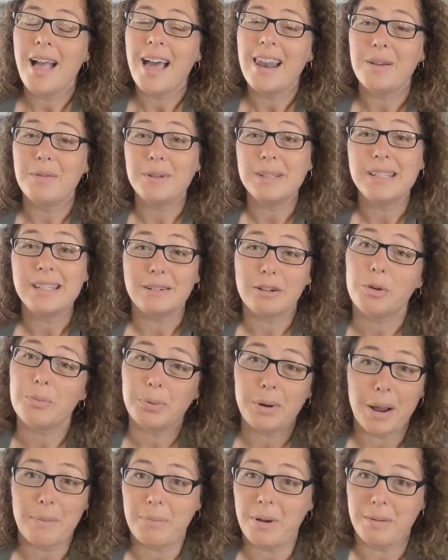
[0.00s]
and it was zero
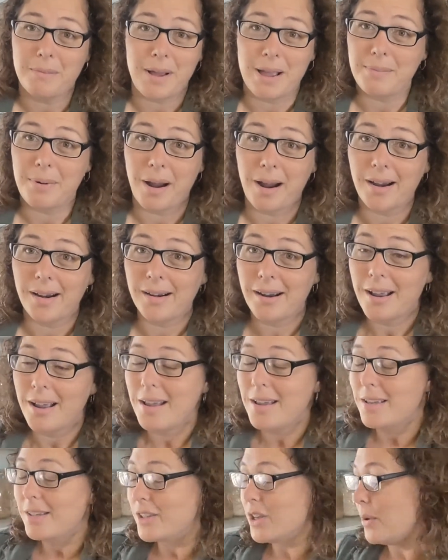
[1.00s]
prep on my part.
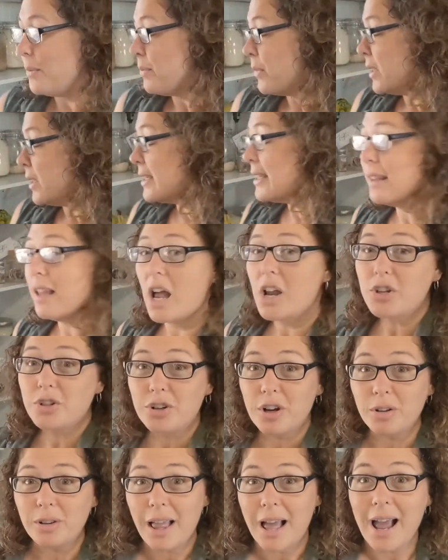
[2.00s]
So
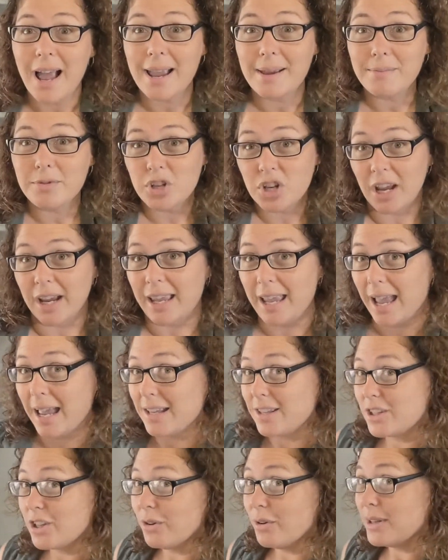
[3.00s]
cilantro lime
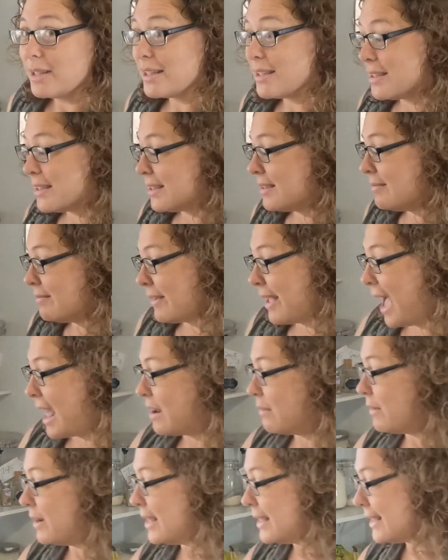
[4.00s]
chicken. So it's
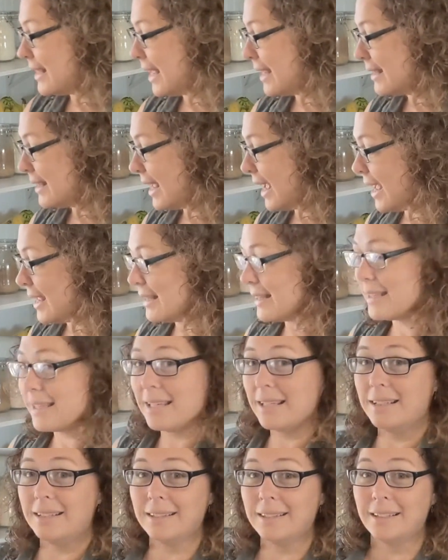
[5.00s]
kind of what it says. It
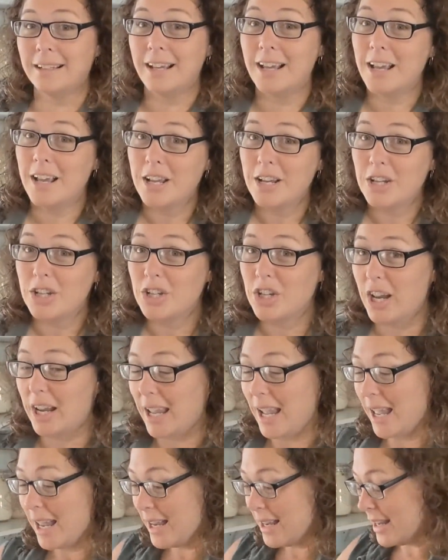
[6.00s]
has
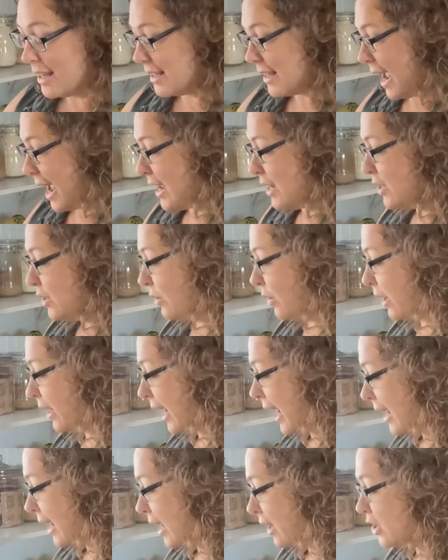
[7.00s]
chicken. I do
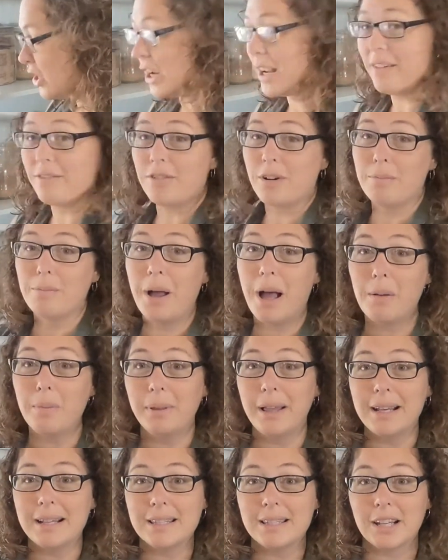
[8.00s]
organic chicken from
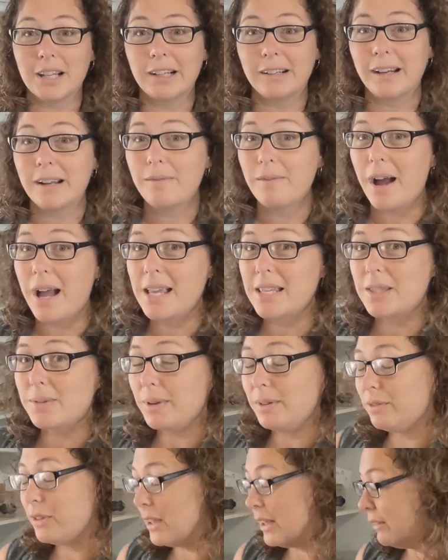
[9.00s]
Publix. They're green whites.
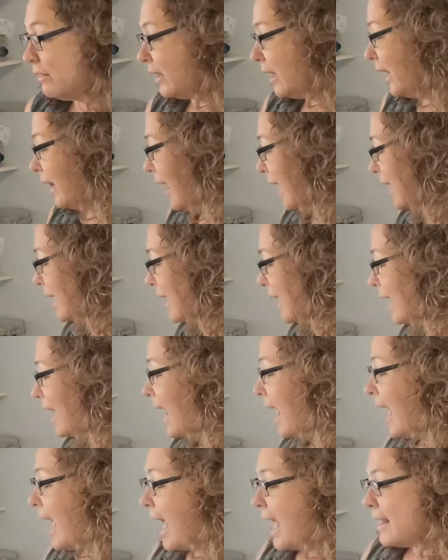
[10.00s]
We really, really like it.
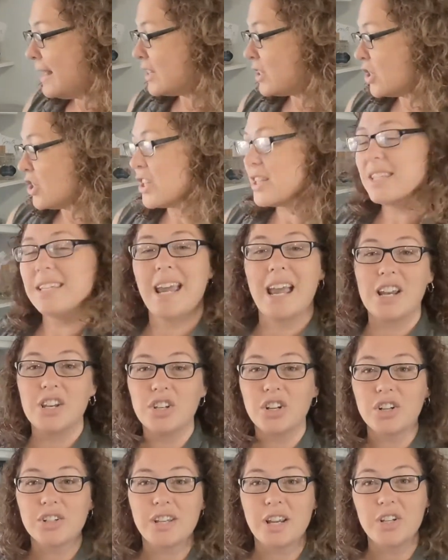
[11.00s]
These are just
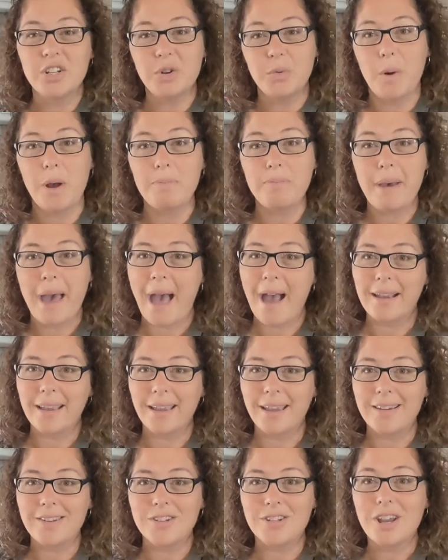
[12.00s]
tenders. I do 1
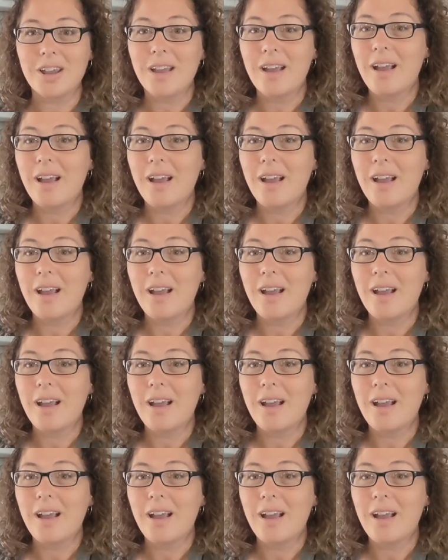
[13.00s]
package